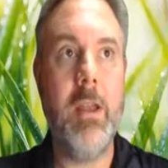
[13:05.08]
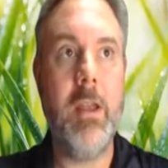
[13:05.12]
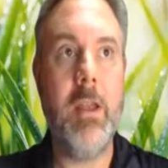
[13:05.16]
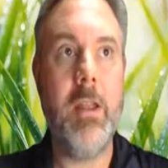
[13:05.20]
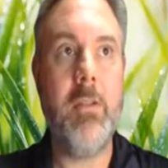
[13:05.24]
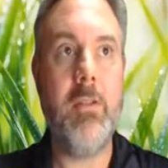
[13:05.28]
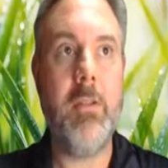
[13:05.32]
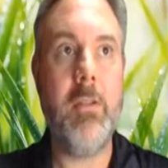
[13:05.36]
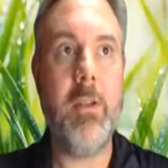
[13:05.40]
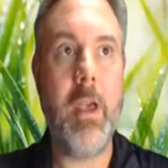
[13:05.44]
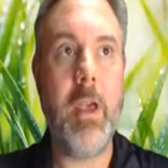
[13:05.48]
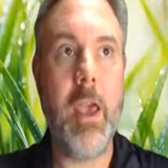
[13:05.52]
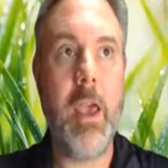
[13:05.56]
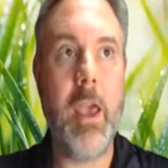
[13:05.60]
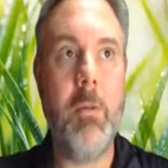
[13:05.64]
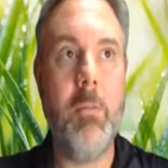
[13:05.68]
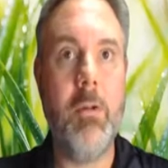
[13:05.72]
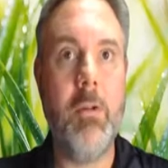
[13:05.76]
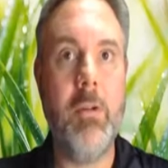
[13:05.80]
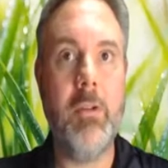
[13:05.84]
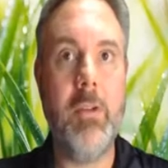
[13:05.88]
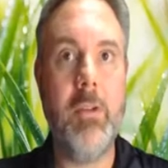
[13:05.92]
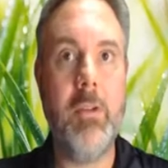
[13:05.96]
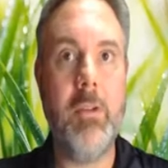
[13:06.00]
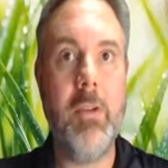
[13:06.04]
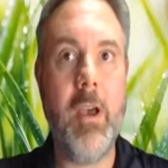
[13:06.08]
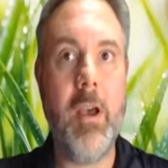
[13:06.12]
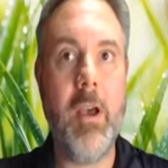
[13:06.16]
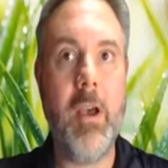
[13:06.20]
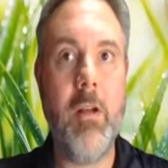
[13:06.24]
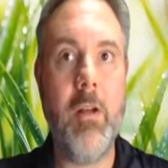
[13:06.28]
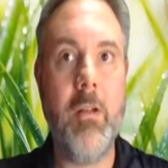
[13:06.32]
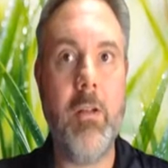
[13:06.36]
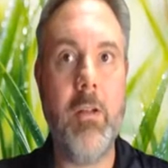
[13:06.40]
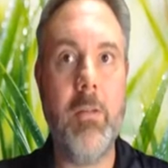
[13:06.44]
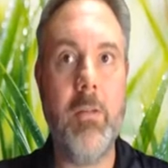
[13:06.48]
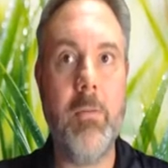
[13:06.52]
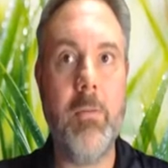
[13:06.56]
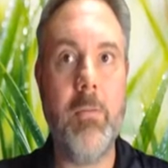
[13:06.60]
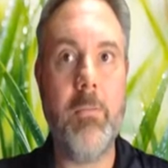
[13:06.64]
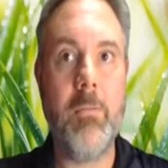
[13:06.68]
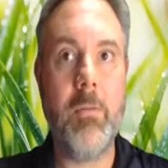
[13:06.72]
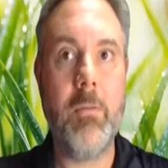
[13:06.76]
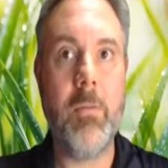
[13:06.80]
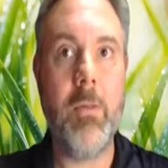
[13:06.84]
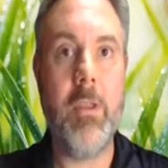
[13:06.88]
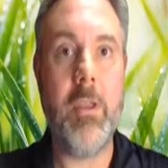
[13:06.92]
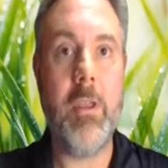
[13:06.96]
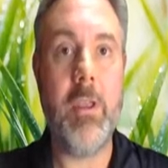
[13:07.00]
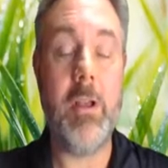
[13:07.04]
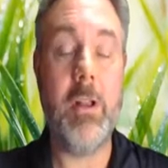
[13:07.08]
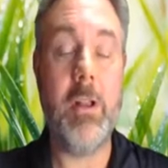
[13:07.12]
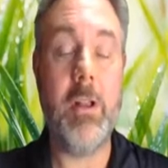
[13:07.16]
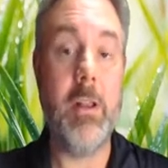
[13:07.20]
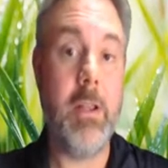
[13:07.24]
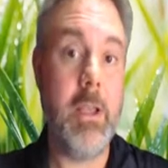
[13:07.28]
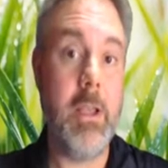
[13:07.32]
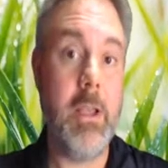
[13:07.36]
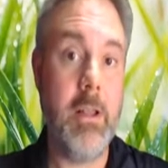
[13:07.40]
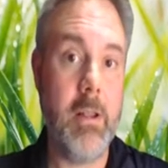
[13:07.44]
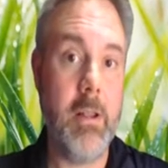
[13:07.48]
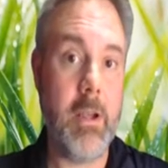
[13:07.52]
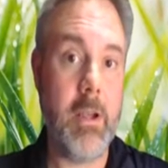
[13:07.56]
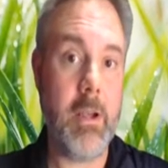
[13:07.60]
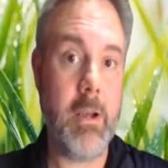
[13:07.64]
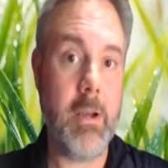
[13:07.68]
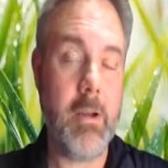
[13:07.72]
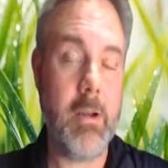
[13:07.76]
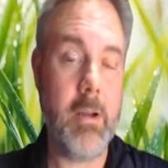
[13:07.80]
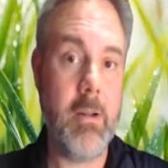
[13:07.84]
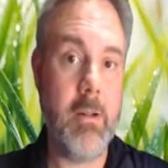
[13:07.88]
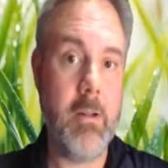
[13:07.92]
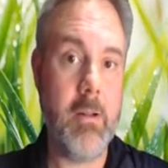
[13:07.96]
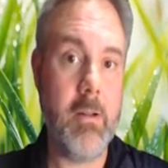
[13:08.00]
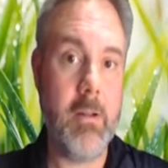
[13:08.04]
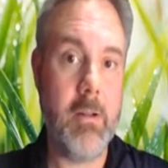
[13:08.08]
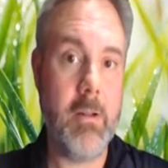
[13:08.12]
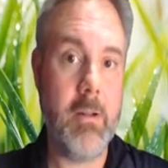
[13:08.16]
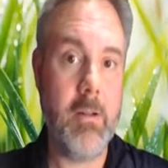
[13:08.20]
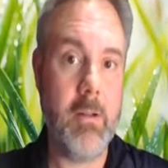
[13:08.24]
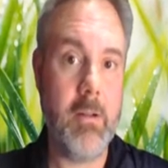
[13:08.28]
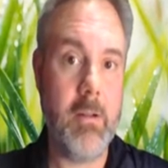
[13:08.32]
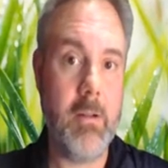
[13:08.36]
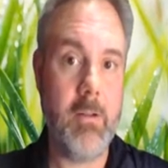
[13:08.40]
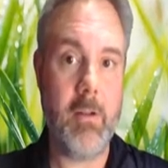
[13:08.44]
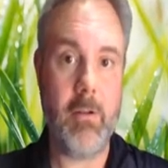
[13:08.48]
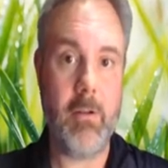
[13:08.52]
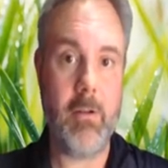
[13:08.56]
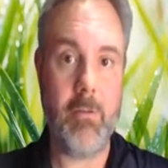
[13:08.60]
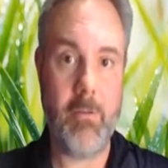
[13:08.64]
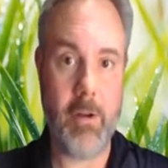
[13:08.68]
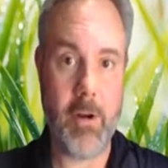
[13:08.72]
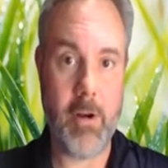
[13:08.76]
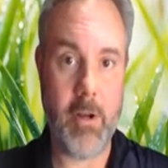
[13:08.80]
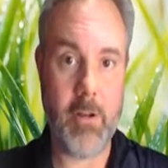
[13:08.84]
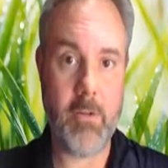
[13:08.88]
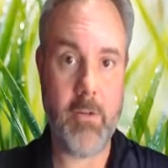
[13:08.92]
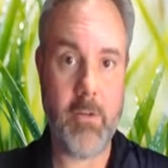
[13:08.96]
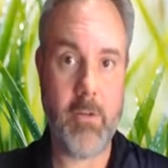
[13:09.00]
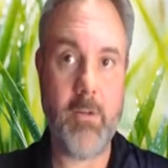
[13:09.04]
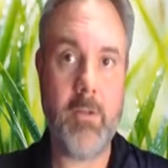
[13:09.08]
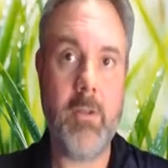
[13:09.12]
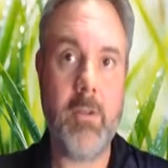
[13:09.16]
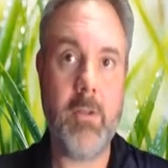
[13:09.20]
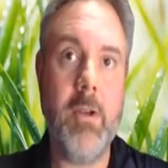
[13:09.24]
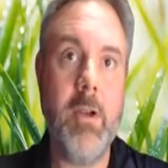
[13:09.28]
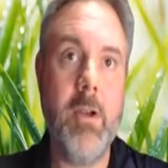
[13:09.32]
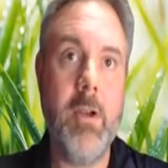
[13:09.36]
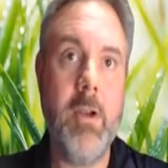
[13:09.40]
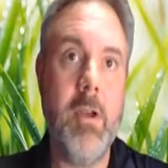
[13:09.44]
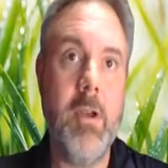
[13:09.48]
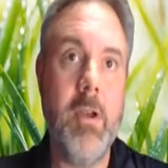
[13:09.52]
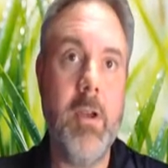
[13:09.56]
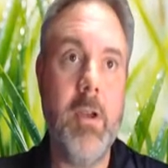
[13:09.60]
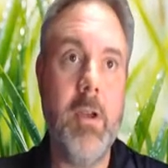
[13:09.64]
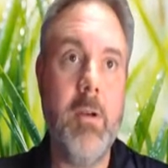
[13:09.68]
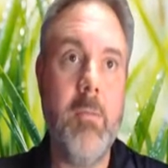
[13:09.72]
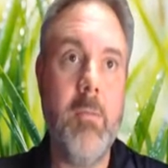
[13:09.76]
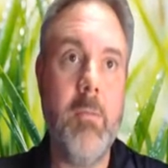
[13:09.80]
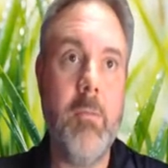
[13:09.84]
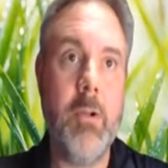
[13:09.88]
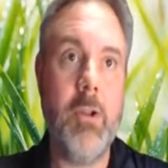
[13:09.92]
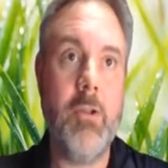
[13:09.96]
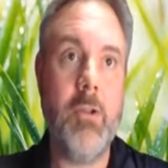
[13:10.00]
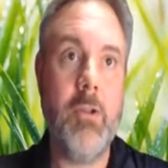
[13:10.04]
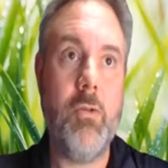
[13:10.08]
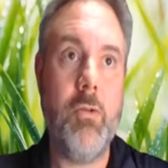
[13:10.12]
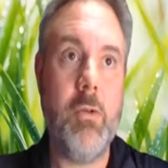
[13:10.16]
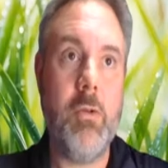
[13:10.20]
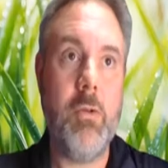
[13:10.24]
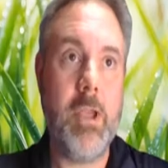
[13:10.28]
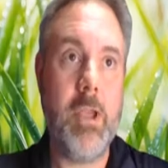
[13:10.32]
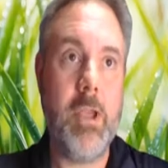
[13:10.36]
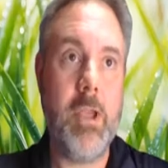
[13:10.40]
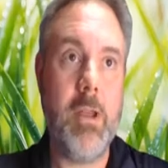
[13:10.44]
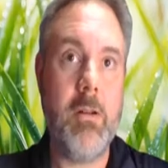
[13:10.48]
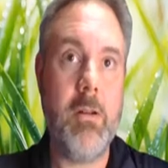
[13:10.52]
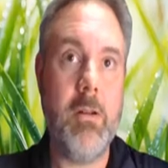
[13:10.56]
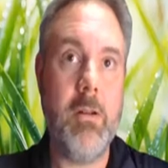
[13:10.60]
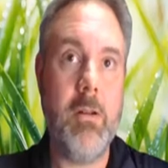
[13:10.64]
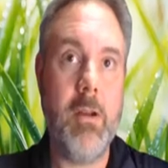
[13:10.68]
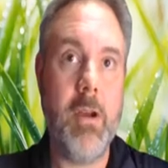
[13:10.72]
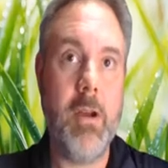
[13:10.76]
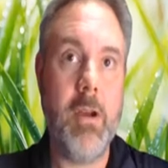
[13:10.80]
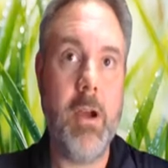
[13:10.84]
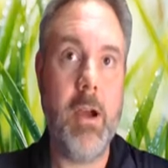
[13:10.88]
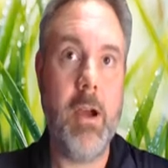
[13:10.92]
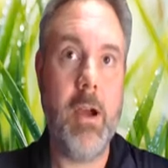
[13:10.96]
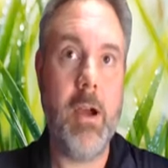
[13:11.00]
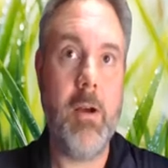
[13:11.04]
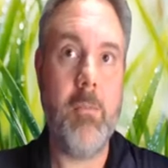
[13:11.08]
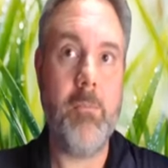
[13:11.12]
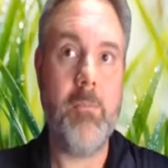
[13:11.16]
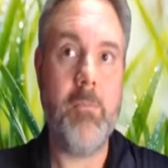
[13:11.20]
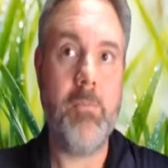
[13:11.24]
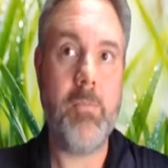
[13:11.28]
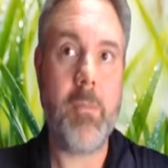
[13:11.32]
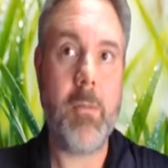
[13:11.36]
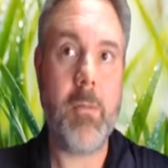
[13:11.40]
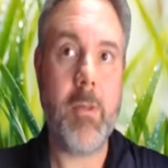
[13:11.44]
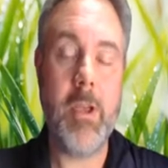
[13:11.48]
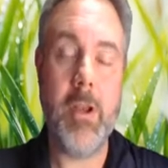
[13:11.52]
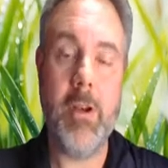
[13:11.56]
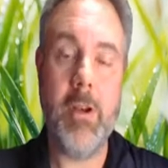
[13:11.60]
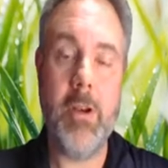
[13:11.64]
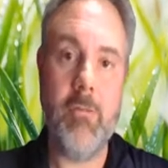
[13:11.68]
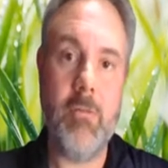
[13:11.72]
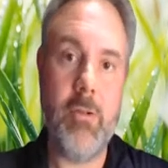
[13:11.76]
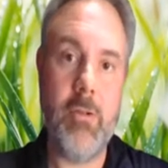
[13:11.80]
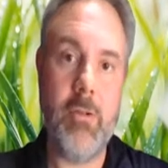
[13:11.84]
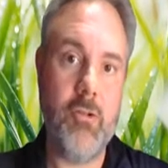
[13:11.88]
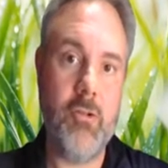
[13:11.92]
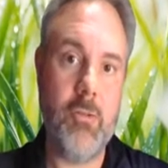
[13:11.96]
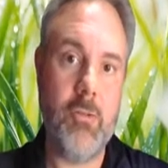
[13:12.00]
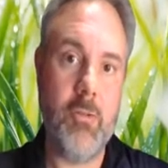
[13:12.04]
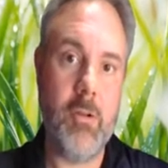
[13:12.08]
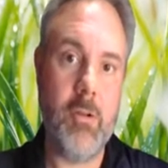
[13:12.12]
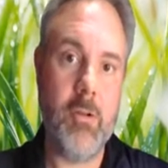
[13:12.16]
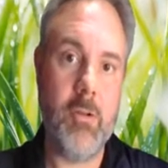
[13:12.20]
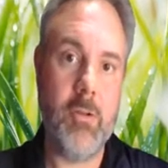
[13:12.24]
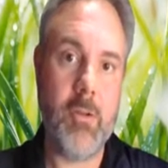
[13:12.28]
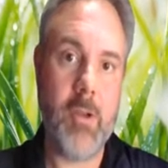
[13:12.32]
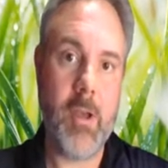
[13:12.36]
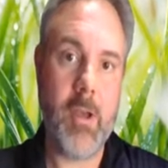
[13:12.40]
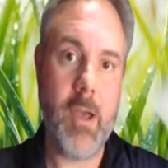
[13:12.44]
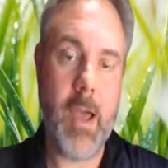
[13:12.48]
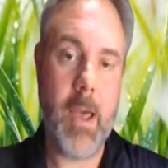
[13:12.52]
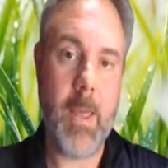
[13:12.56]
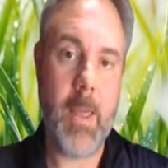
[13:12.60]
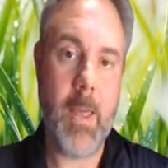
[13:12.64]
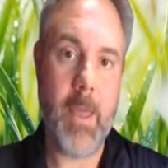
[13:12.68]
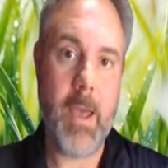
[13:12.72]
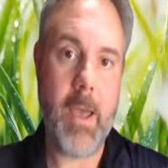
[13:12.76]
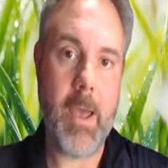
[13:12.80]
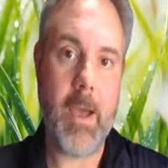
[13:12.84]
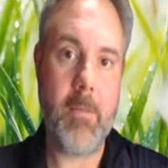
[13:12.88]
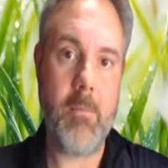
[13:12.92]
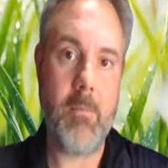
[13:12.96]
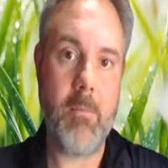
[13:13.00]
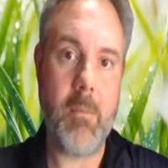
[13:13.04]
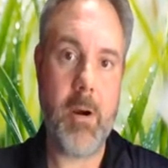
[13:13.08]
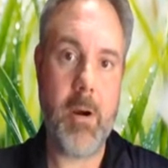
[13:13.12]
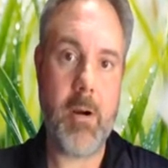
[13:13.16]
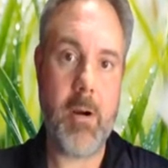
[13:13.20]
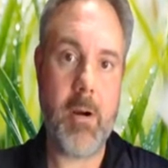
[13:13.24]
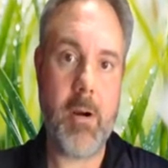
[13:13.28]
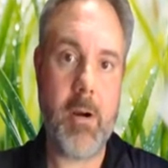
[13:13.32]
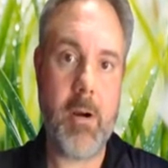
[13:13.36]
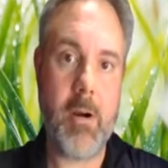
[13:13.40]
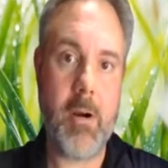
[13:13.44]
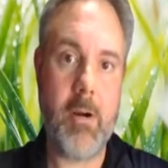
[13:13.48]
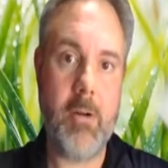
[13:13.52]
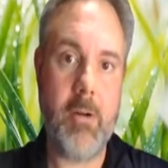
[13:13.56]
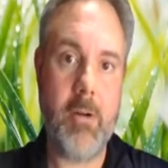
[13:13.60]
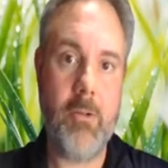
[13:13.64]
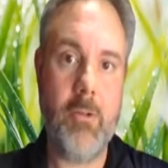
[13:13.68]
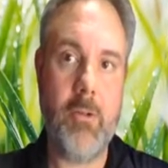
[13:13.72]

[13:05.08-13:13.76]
it's able to tell the allelic difference between individuals at that marker.